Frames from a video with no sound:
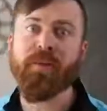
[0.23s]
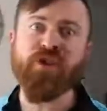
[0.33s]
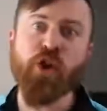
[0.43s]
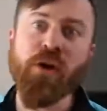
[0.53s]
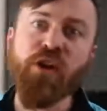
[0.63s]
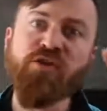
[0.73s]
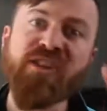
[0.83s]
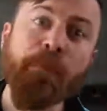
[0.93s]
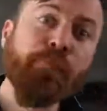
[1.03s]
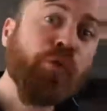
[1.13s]
I'll be showing you
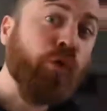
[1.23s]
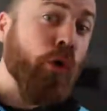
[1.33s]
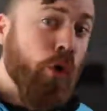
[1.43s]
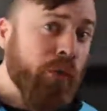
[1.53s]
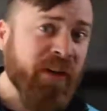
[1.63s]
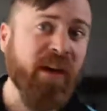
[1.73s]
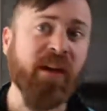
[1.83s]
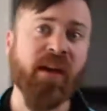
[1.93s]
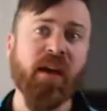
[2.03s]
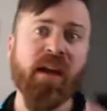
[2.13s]
some
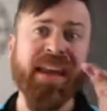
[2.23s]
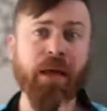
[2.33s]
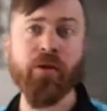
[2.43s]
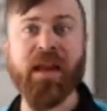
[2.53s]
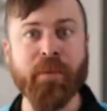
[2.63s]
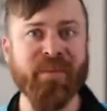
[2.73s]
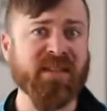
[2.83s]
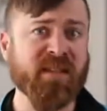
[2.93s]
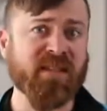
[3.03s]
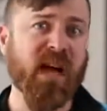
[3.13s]
proven internet
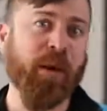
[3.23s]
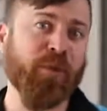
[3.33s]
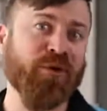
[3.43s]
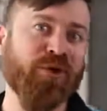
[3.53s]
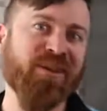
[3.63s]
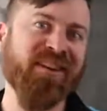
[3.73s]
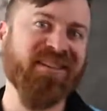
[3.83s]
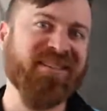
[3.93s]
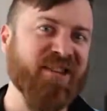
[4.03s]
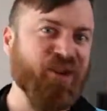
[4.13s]
business
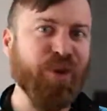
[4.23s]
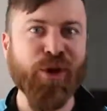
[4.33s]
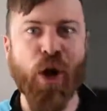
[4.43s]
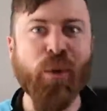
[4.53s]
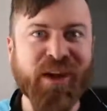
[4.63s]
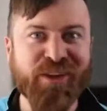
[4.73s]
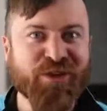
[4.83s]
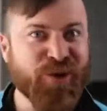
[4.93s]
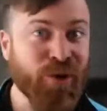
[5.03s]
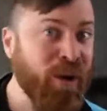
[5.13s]
opportunities that you can go
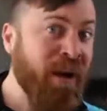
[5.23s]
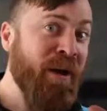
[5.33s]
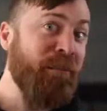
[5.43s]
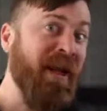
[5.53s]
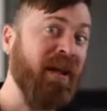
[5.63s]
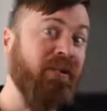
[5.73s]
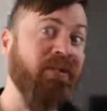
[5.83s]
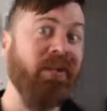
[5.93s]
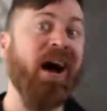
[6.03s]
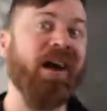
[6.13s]
into, make a
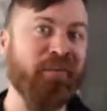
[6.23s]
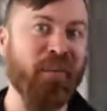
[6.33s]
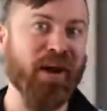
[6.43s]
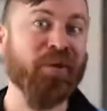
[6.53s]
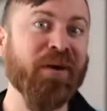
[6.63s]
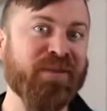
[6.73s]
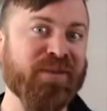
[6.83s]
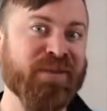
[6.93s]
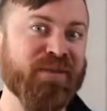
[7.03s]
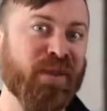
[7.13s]
lot of money with in
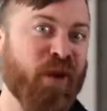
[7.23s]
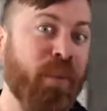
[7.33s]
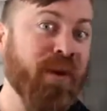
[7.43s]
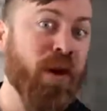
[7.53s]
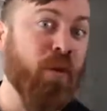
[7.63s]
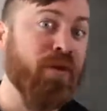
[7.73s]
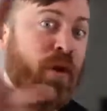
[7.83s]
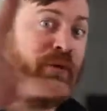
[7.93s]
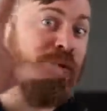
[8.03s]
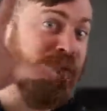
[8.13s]
this video. I'll be going
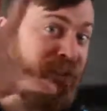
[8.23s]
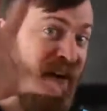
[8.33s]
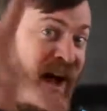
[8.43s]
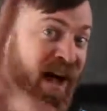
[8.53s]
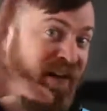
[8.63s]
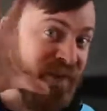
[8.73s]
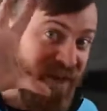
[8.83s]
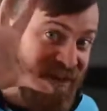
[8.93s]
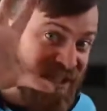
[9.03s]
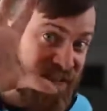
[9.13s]
over five
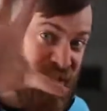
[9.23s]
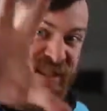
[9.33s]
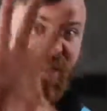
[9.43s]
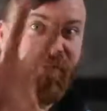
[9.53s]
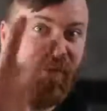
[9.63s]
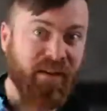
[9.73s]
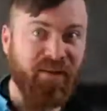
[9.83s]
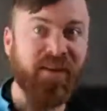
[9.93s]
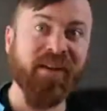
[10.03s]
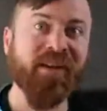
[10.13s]

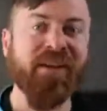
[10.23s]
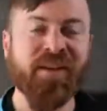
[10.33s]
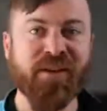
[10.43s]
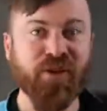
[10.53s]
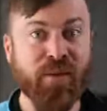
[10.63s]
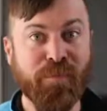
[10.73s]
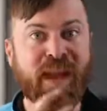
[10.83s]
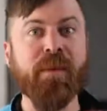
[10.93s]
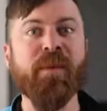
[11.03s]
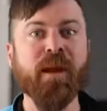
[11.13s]
specifically that you can
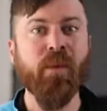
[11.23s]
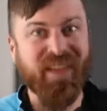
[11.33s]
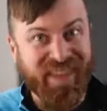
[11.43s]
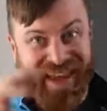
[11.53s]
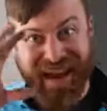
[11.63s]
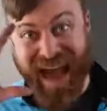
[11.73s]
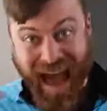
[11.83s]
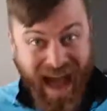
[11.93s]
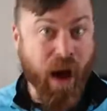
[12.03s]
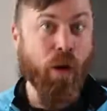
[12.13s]
make money with and
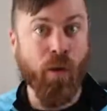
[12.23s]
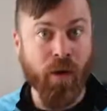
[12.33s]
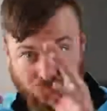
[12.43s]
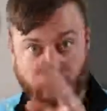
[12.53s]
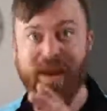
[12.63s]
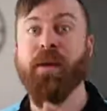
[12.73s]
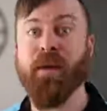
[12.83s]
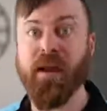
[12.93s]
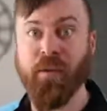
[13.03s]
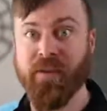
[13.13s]
how you make
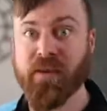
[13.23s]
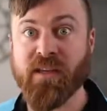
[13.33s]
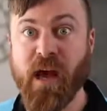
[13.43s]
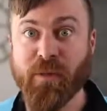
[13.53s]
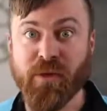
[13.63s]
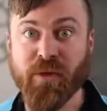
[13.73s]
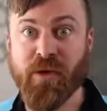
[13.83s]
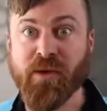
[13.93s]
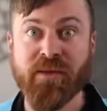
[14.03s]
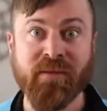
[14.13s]
money with those
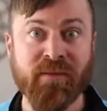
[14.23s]
opportunities.